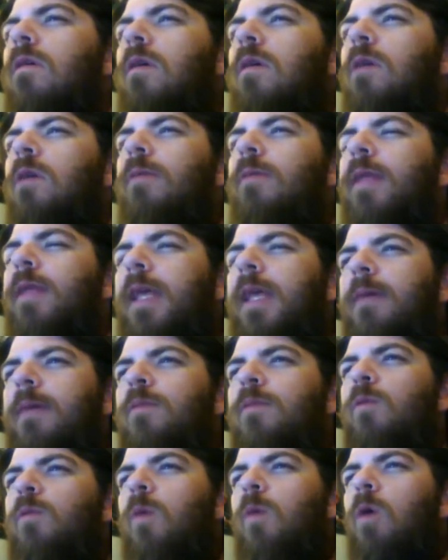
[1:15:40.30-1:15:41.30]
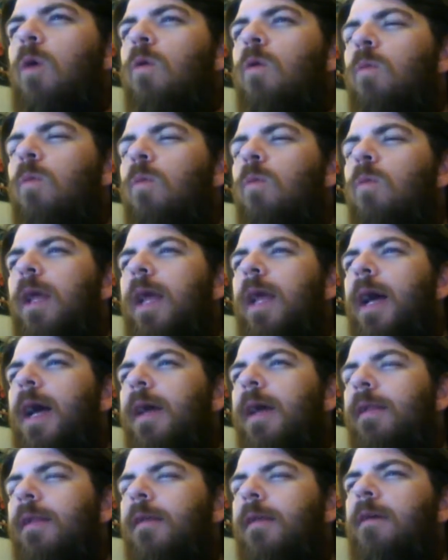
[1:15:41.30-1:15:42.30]
It was him, the old white guy, and the
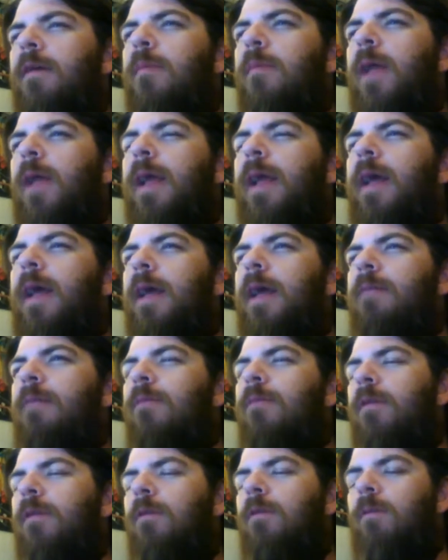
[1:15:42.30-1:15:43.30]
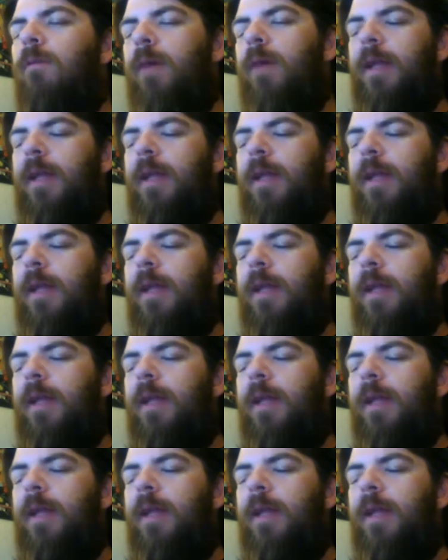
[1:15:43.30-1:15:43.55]
young black guy. It was the old white guy.